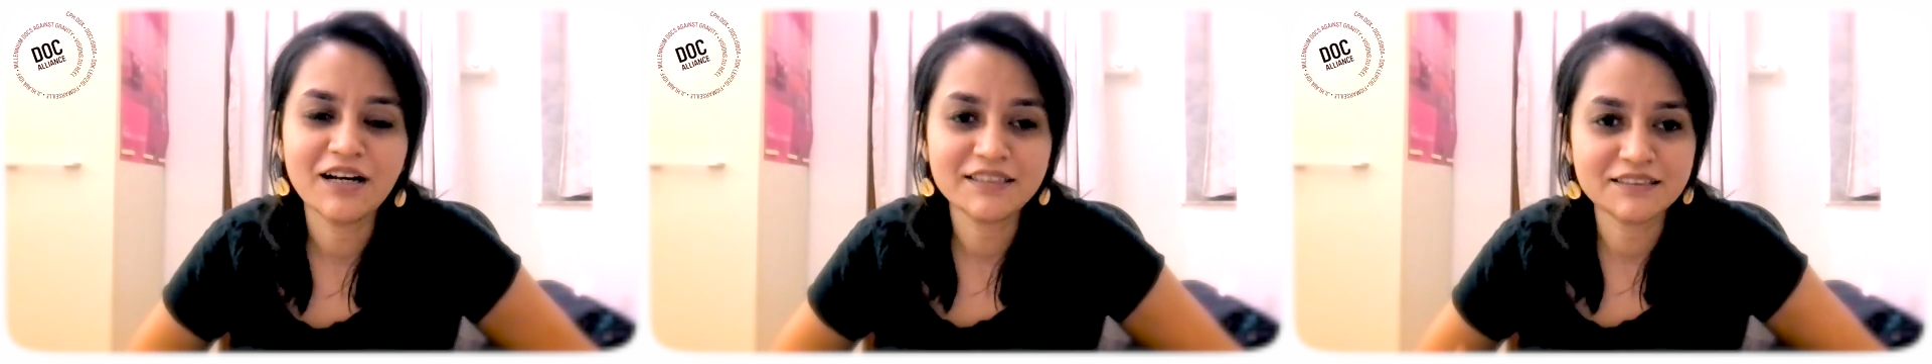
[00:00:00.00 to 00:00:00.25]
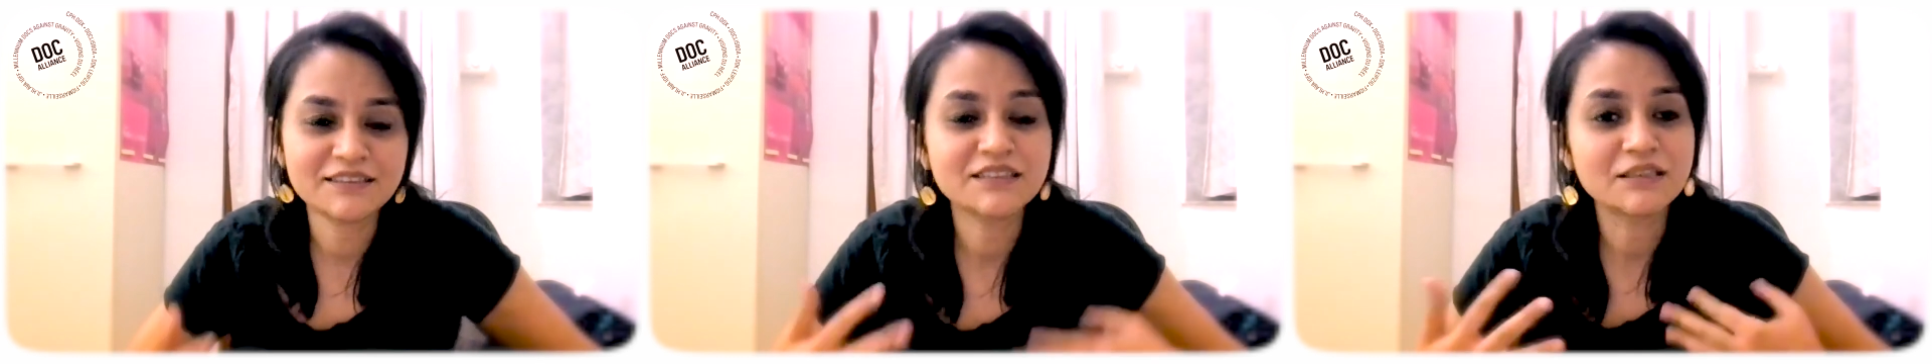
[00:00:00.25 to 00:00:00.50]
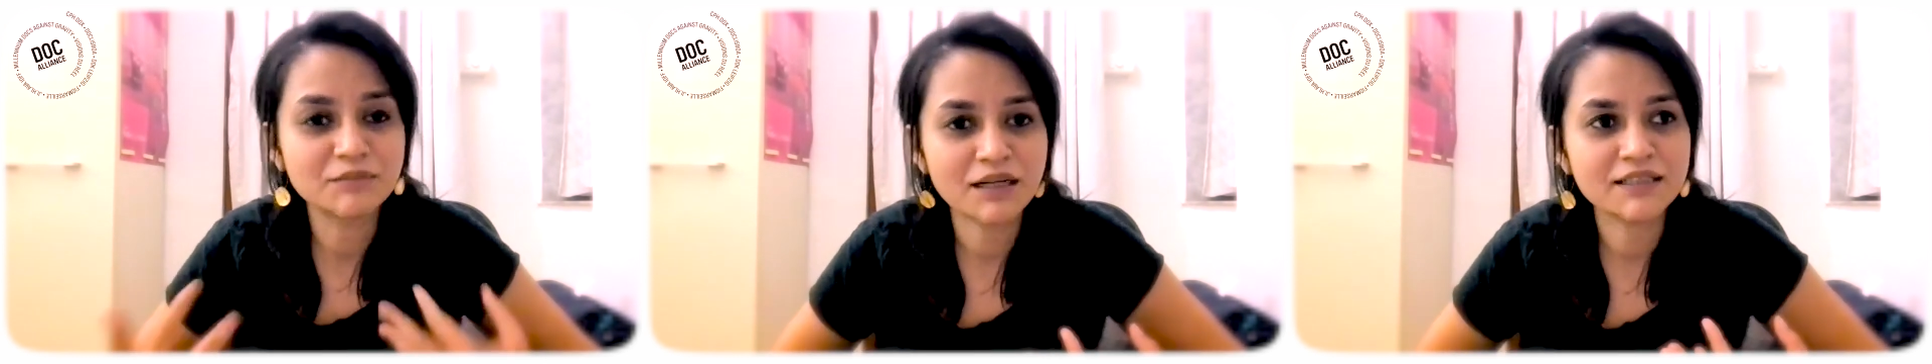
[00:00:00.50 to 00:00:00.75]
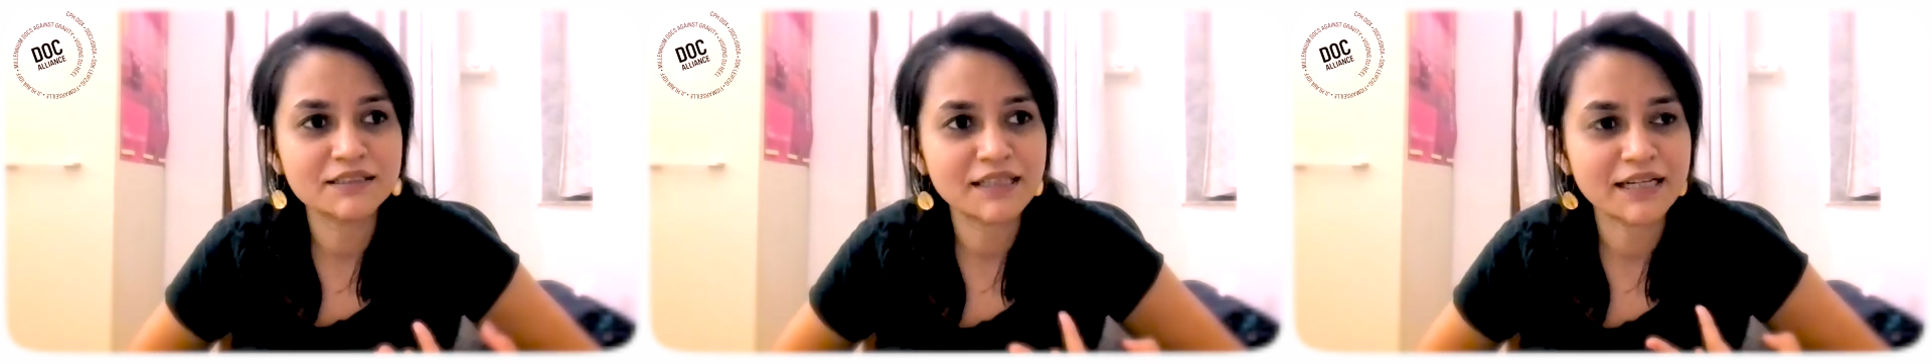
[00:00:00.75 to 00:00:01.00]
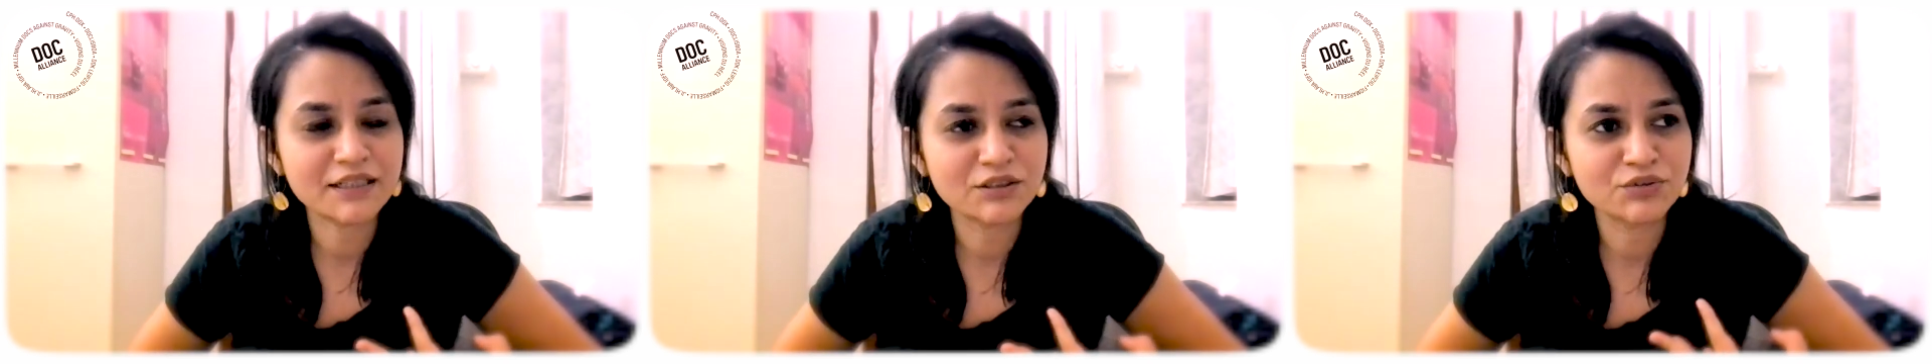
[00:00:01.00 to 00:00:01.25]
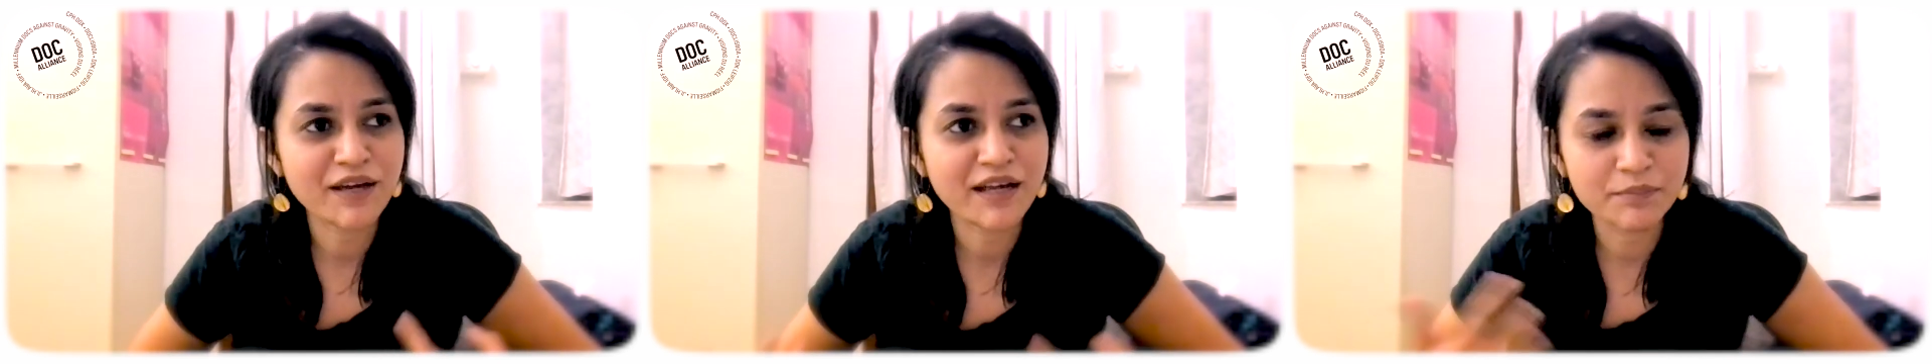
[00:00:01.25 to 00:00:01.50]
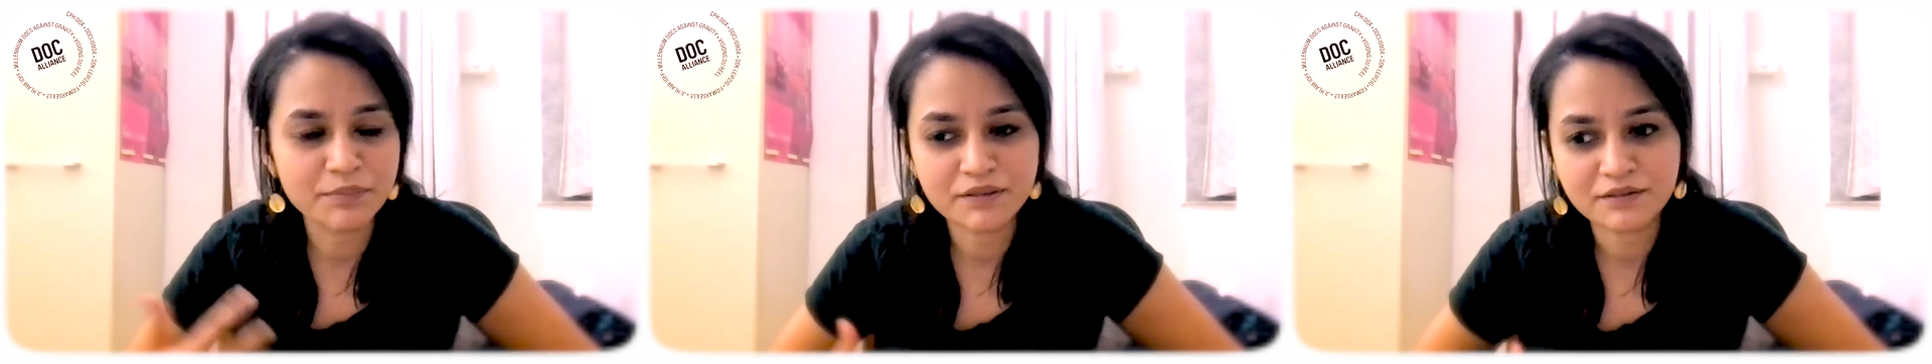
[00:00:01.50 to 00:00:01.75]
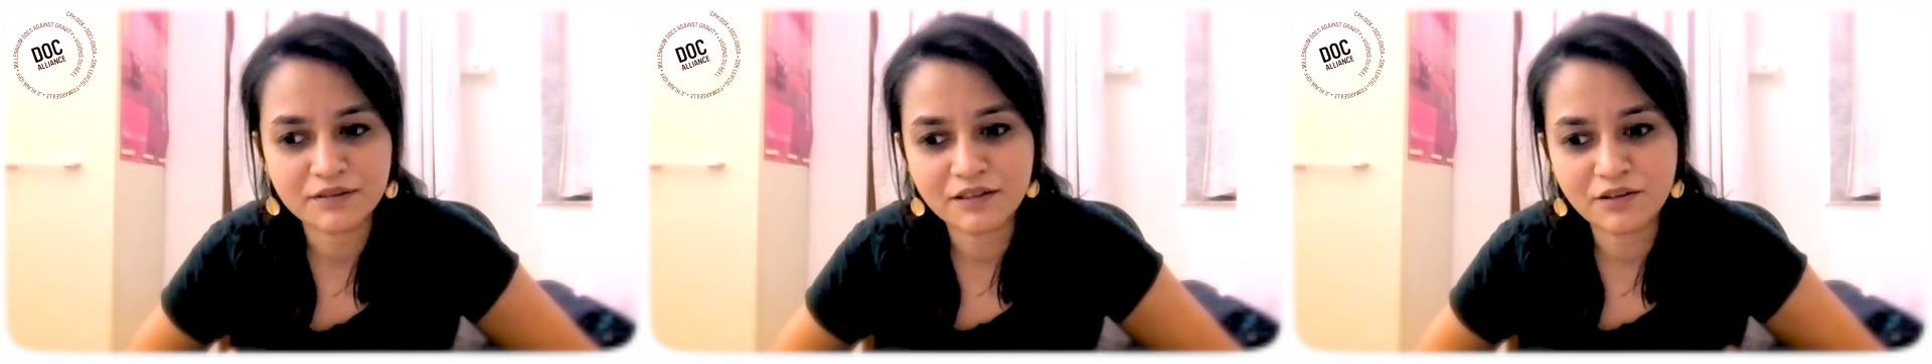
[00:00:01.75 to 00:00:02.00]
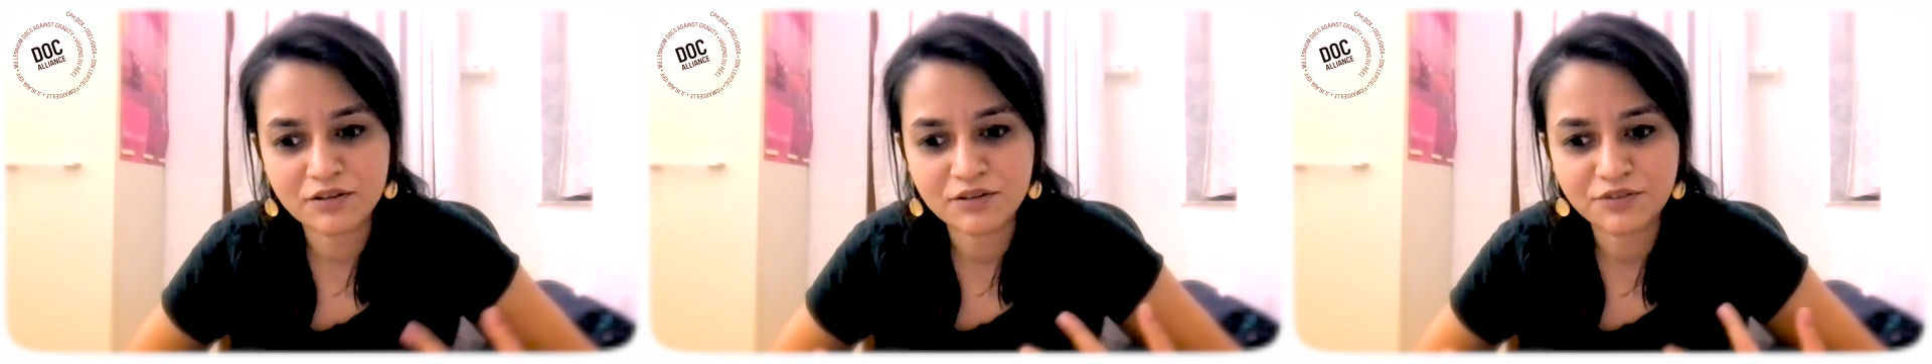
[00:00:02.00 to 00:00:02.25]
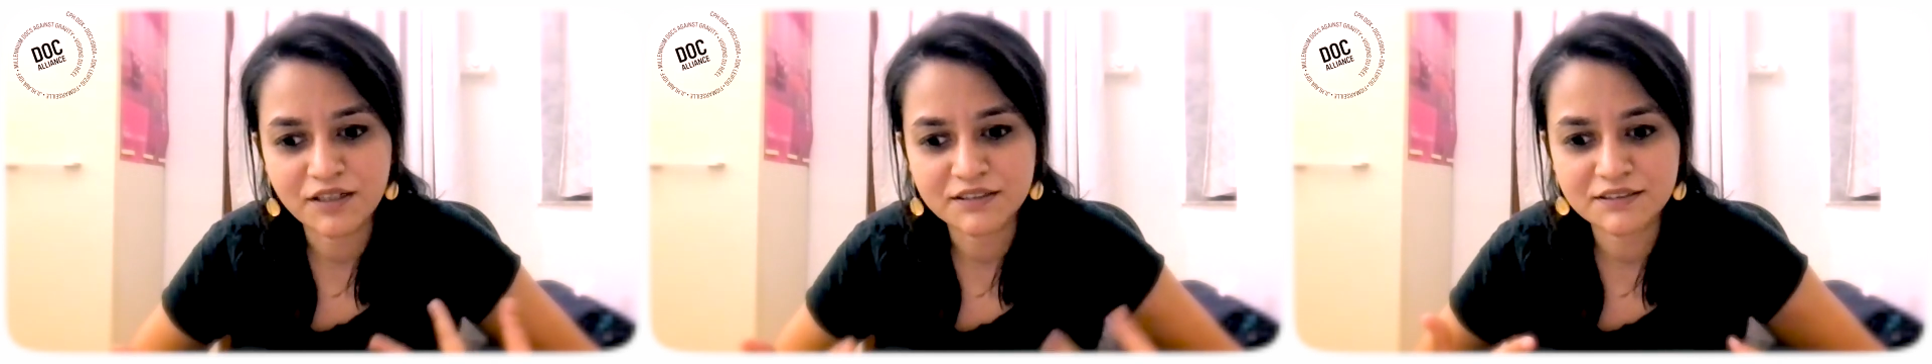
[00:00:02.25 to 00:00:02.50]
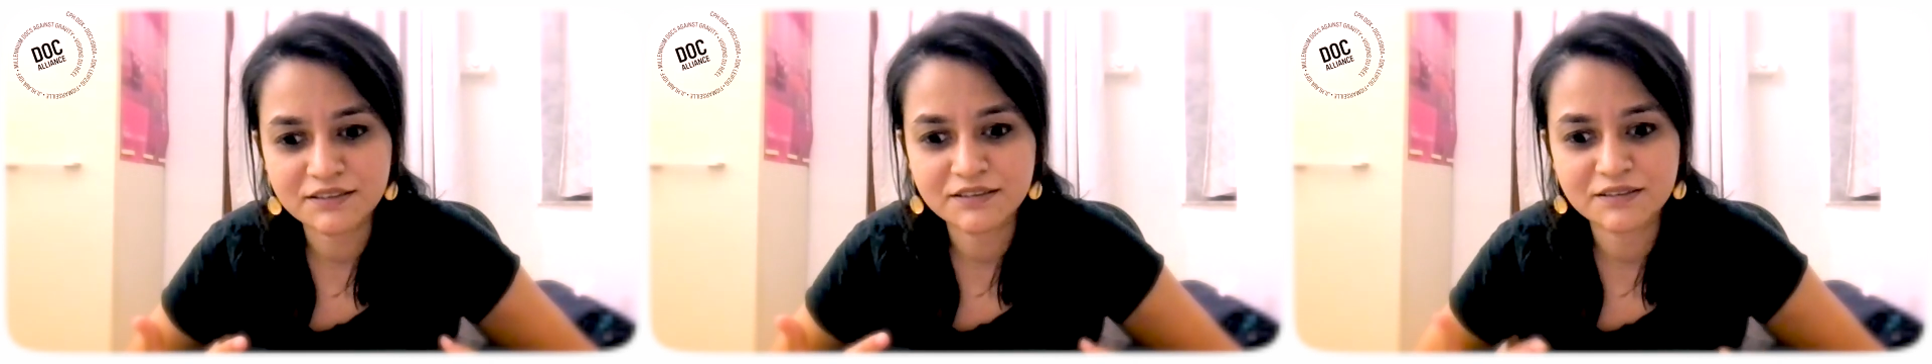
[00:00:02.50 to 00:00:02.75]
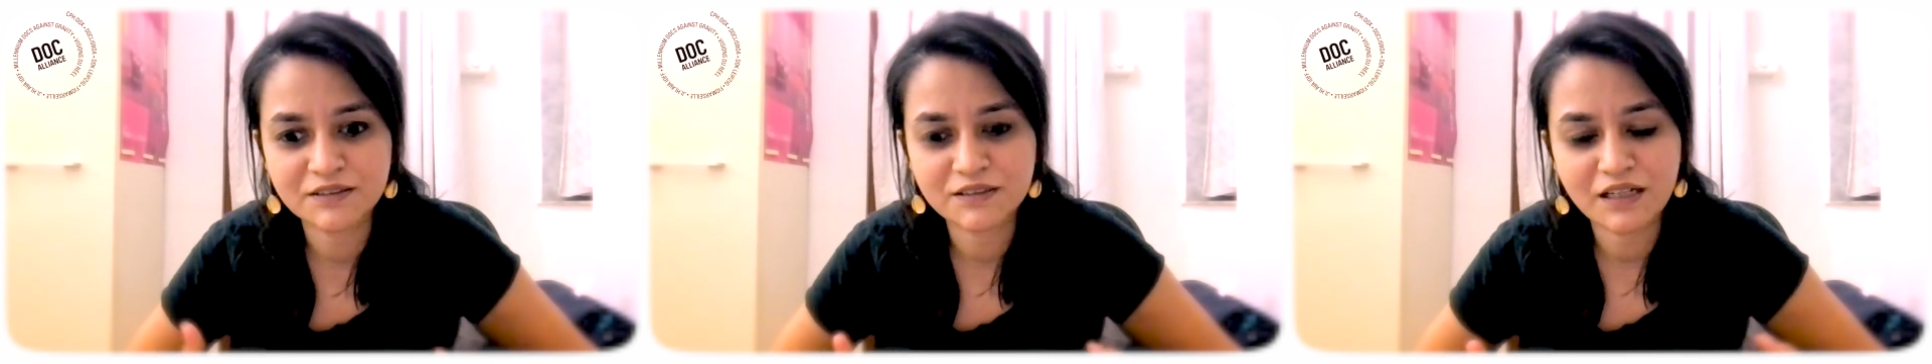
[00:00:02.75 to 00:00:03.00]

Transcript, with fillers: and cinema has kind of helped a lot of us